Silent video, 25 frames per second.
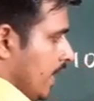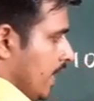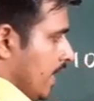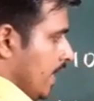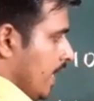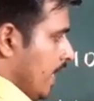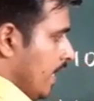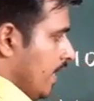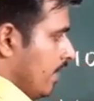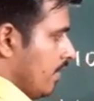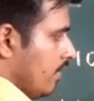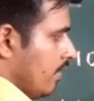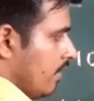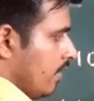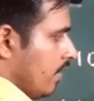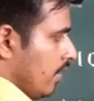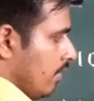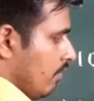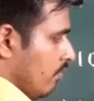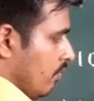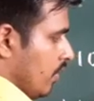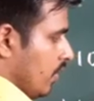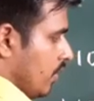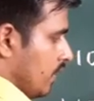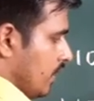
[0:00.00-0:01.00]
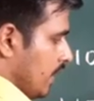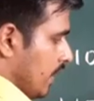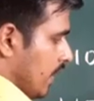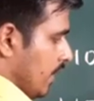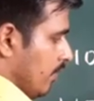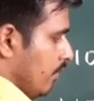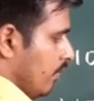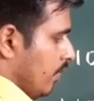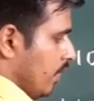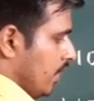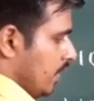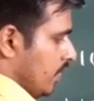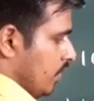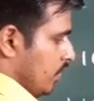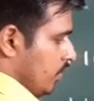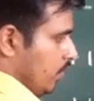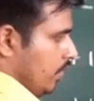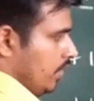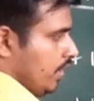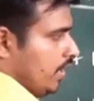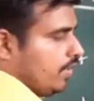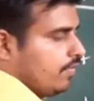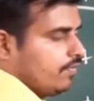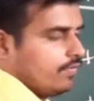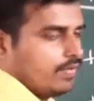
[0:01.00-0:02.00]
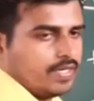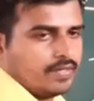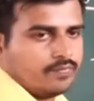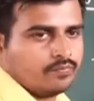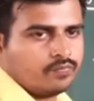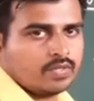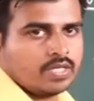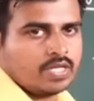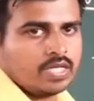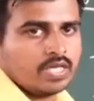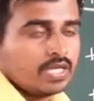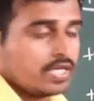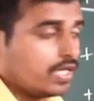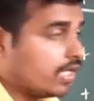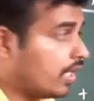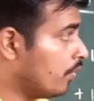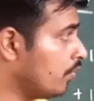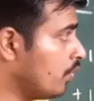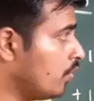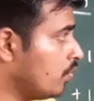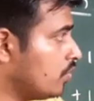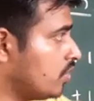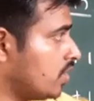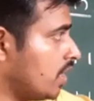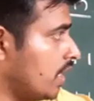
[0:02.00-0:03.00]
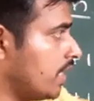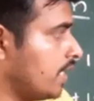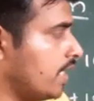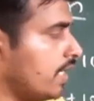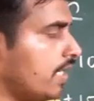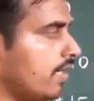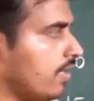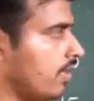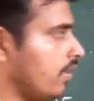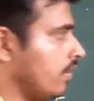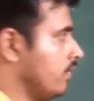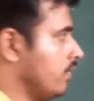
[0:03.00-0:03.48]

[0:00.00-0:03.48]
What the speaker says: Greater number sign, plus 25. Now you check here.